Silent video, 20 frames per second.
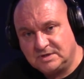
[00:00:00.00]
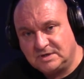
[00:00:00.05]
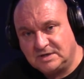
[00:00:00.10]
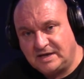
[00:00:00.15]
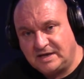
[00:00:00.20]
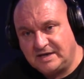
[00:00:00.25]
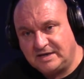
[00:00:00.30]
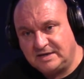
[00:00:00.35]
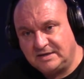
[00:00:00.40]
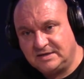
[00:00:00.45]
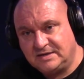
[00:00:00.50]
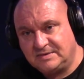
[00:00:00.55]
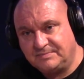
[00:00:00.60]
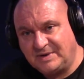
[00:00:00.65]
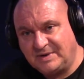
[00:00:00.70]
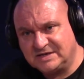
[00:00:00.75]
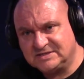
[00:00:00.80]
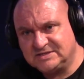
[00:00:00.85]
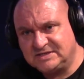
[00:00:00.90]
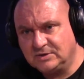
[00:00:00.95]
a
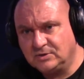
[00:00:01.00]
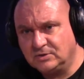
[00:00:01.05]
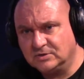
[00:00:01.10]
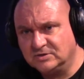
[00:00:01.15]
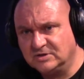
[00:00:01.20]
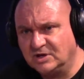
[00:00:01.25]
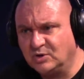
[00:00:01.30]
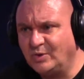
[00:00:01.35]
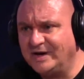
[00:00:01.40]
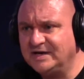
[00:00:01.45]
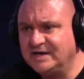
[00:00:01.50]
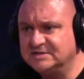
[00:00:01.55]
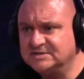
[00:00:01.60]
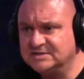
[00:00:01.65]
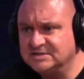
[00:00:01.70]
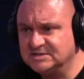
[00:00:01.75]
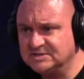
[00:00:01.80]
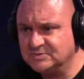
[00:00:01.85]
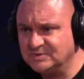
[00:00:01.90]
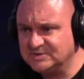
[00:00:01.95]
magazine called The
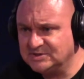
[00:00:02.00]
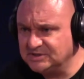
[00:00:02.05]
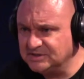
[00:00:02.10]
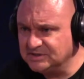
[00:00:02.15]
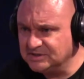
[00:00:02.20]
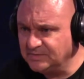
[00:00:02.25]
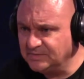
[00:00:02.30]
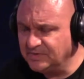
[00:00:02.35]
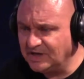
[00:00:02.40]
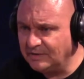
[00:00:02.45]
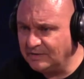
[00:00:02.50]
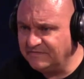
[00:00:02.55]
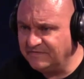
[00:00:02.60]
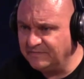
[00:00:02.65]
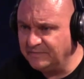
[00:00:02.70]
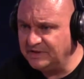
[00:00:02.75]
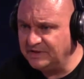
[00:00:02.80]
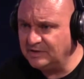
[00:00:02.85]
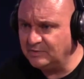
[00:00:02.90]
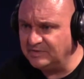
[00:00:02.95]
Quietus, which isn't something I'm
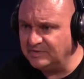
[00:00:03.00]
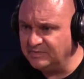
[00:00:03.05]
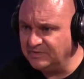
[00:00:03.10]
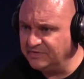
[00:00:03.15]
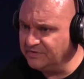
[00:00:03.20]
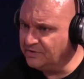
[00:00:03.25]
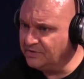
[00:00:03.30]
familiar with. But